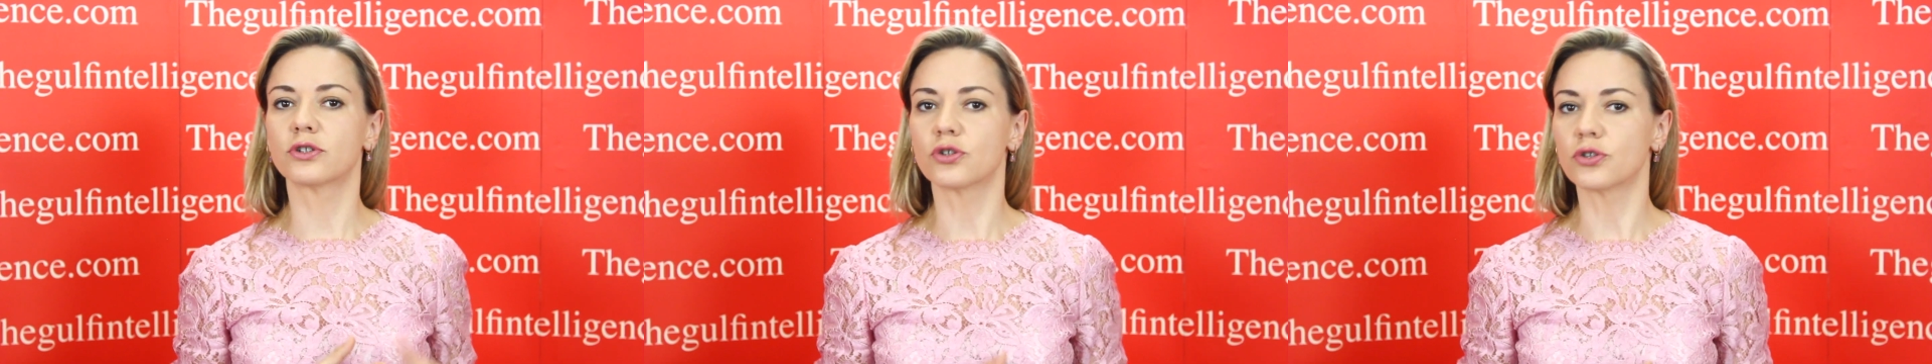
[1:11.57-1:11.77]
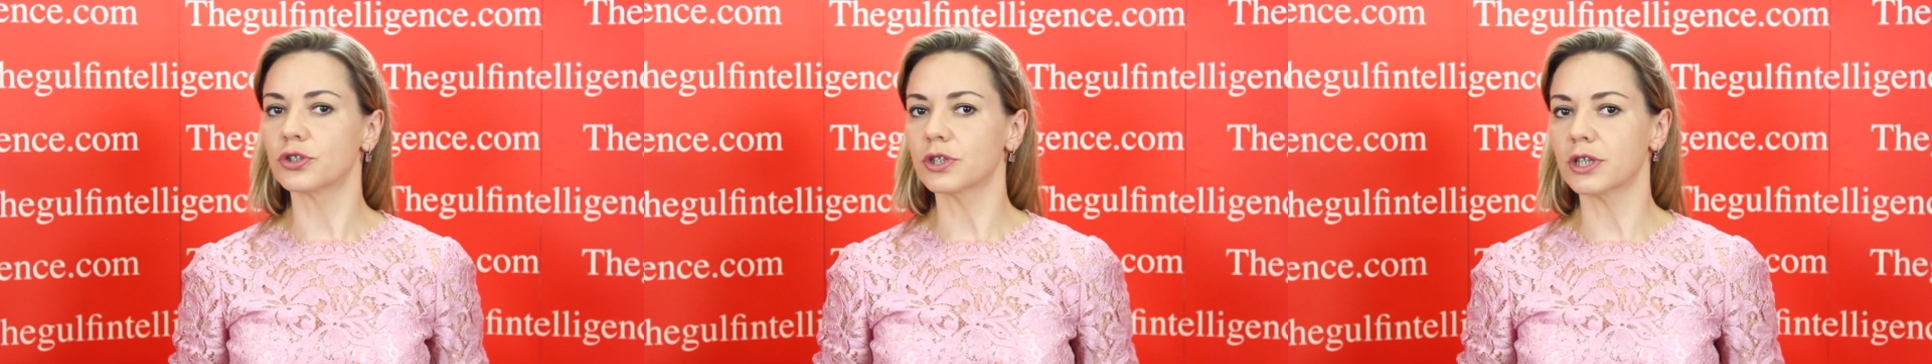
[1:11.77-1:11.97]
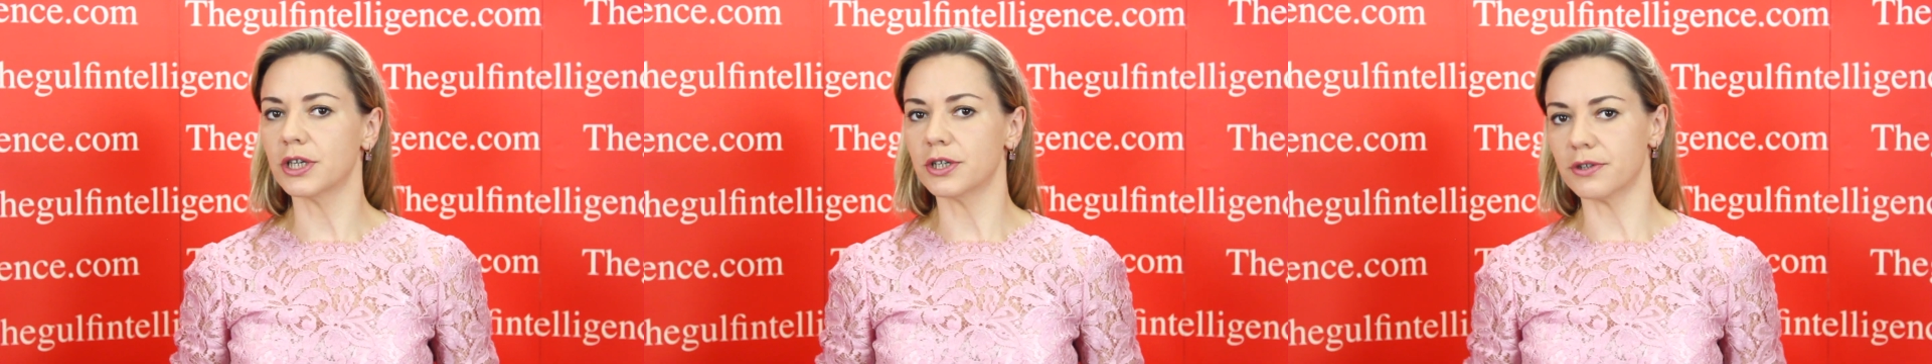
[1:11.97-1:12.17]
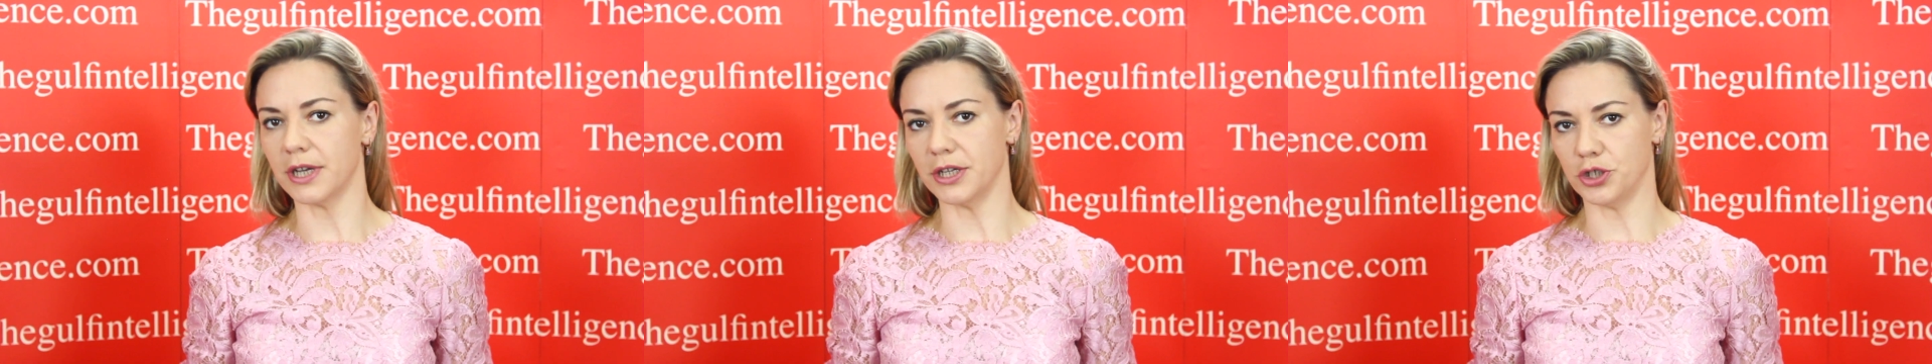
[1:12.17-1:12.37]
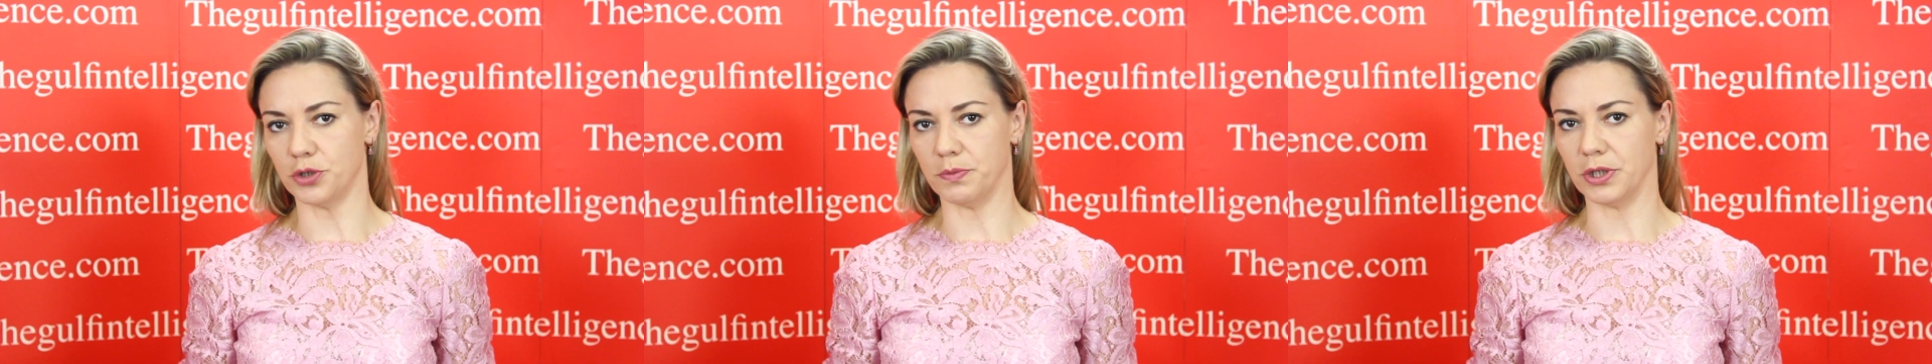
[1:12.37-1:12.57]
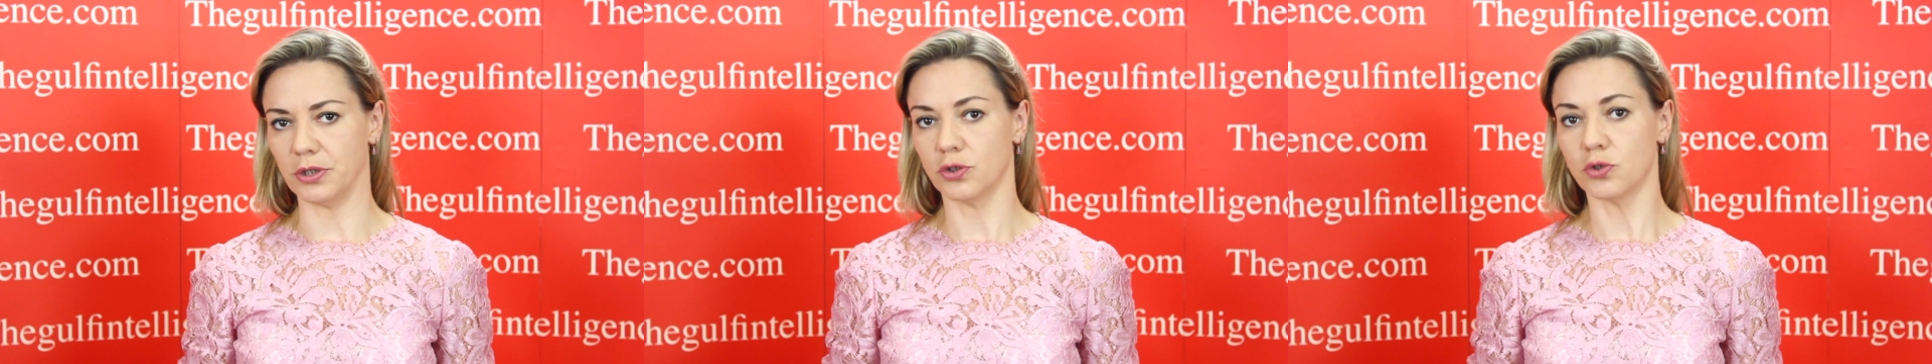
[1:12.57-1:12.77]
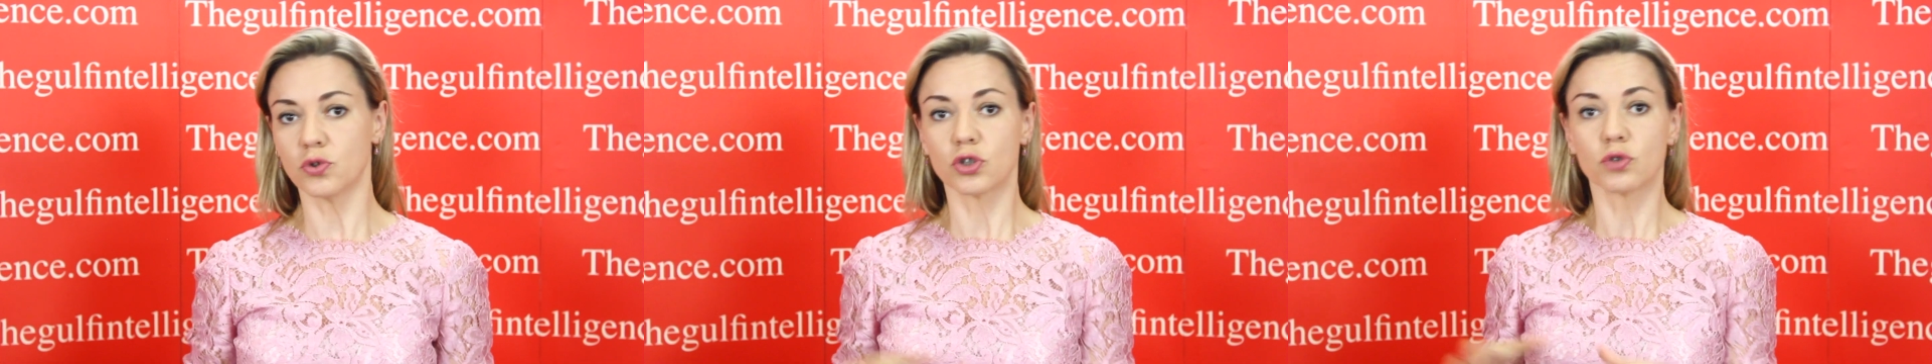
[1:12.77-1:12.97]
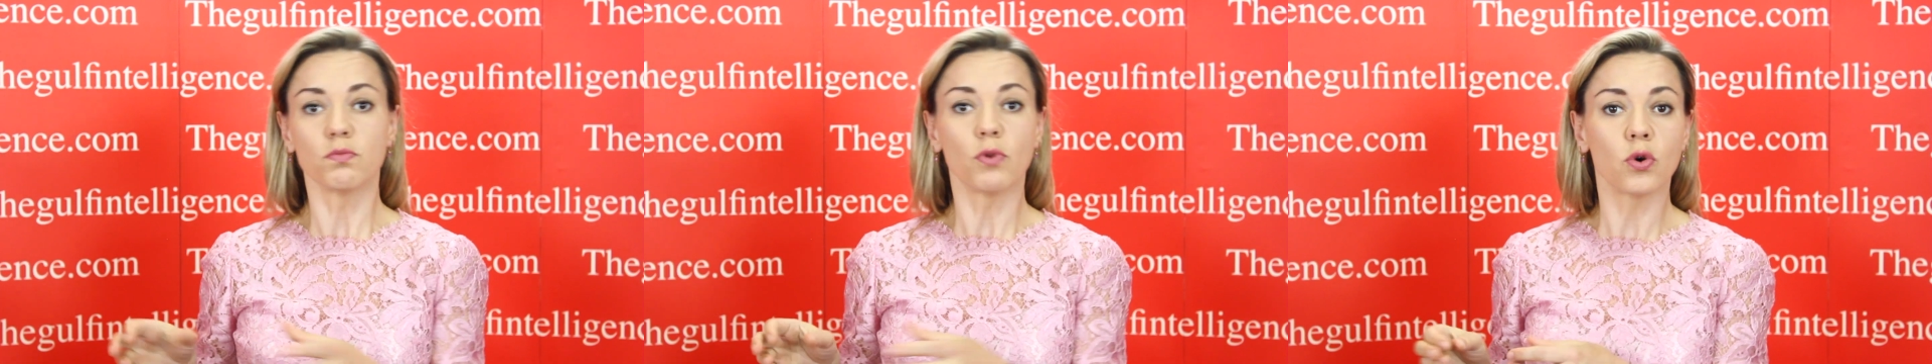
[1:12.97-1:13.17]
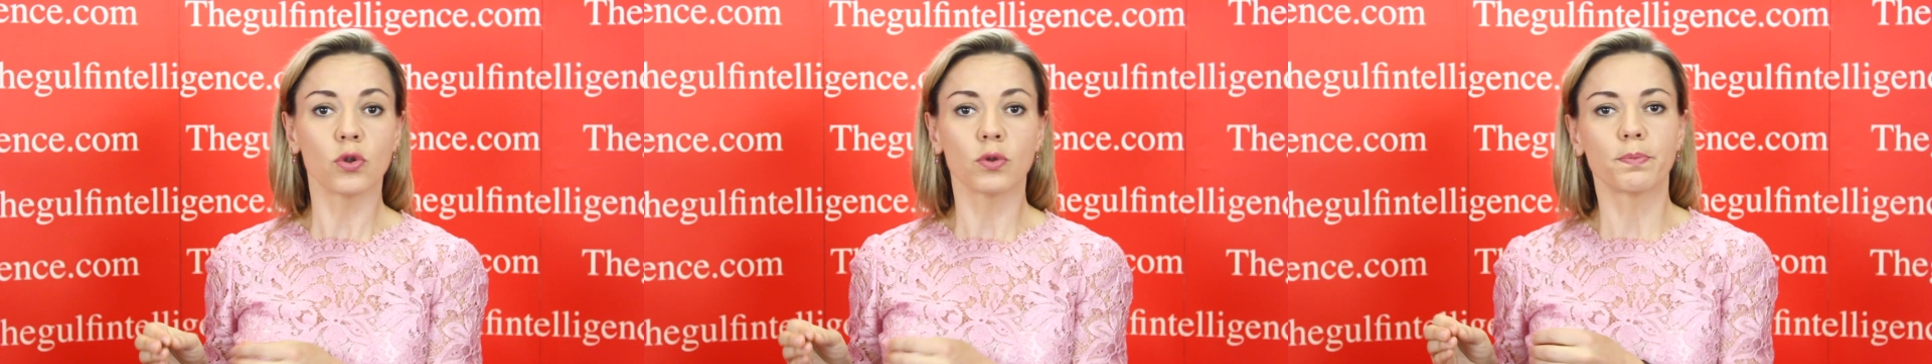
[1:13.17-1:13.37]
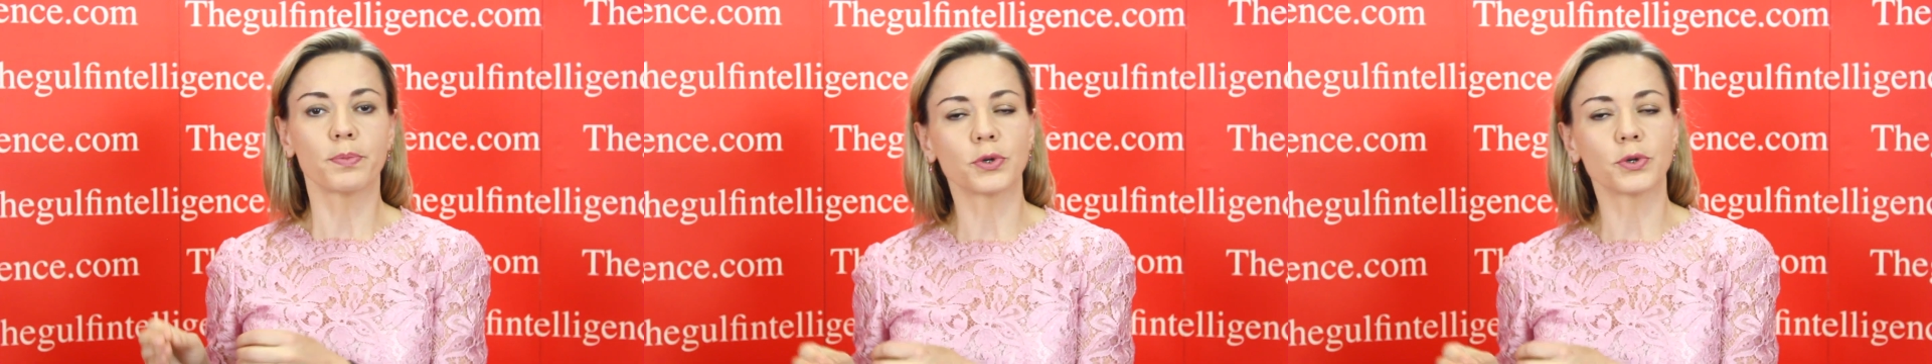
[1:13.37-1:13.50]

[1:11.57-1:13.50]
turnkey arrangement to small